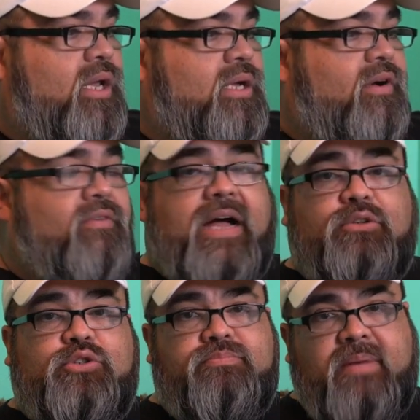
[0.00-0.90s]
of how
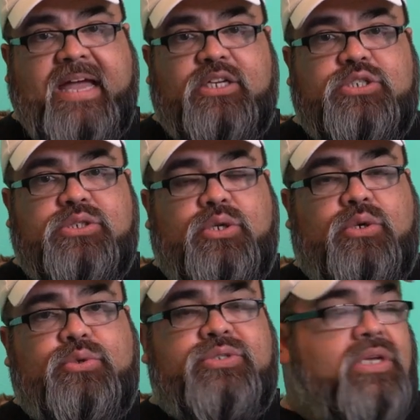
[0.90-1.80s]
to manage
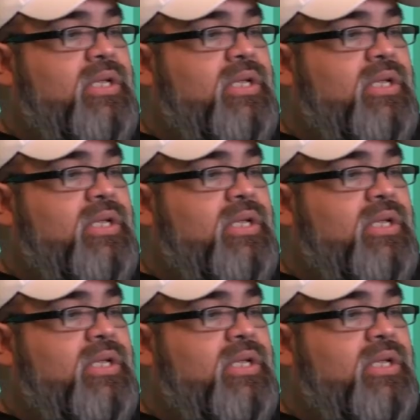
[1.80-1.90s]
those